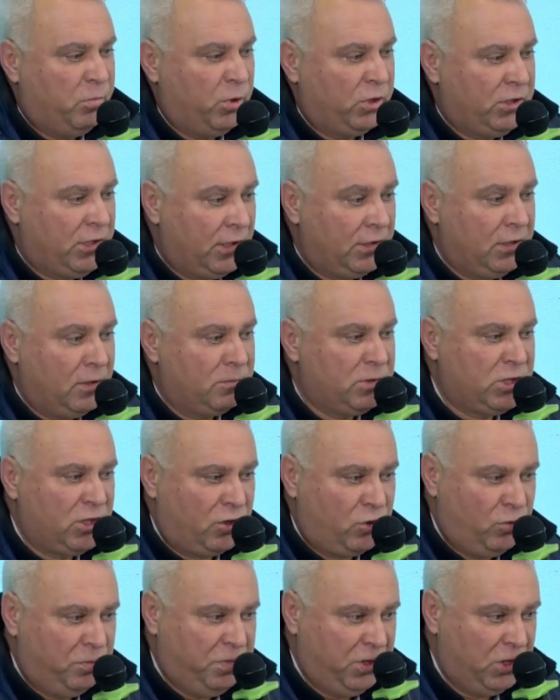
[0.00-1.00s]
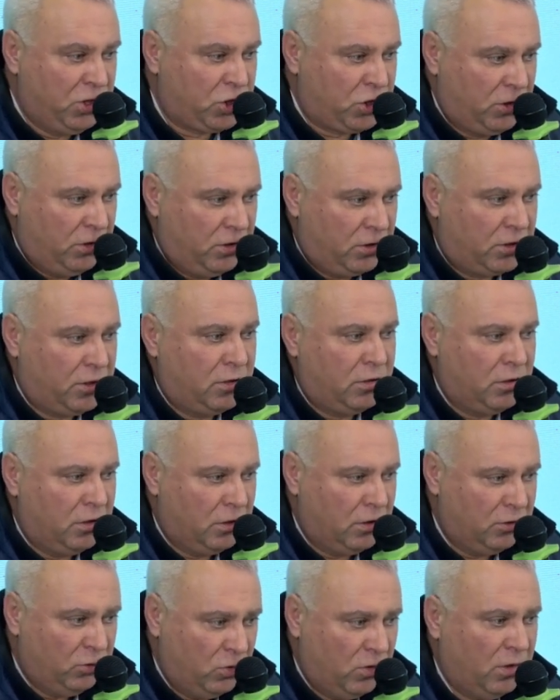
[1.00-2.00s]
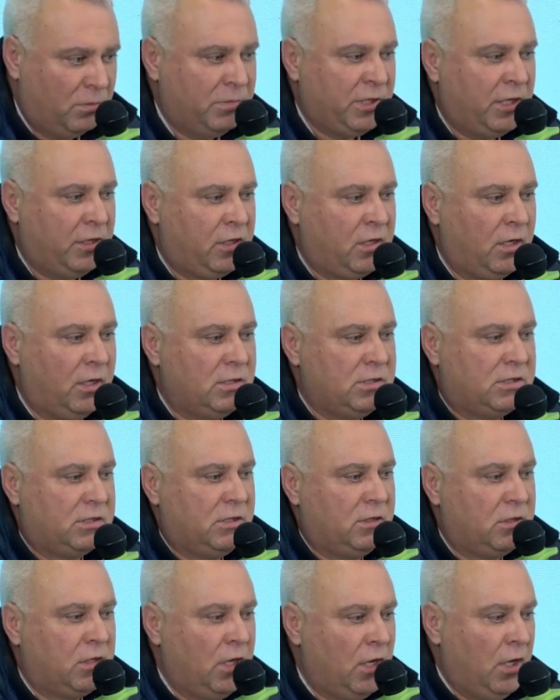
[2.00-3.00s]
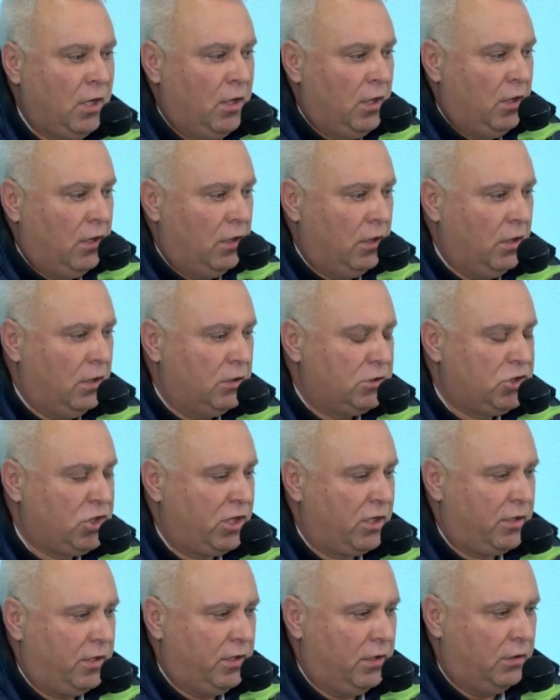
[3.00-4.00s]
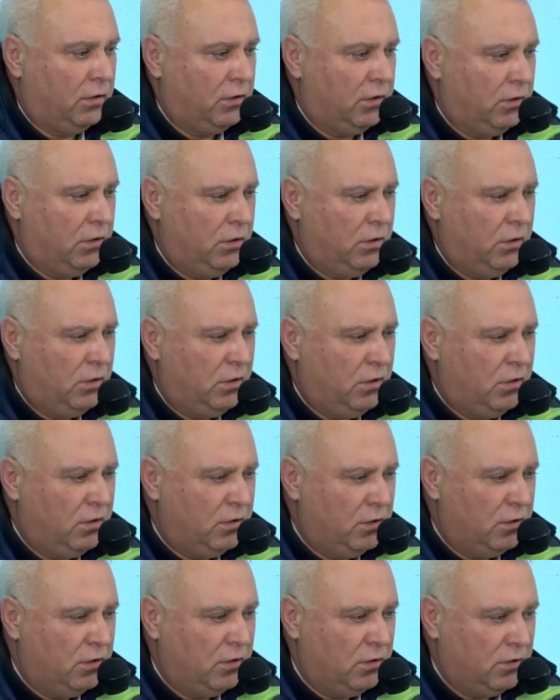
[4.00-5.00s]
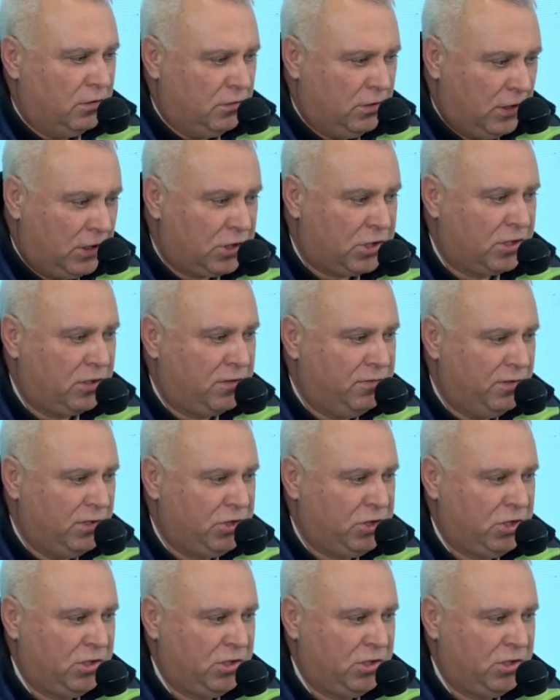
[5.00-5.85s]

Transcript: anti-terroristic operation of Ukraine made from 6 to 7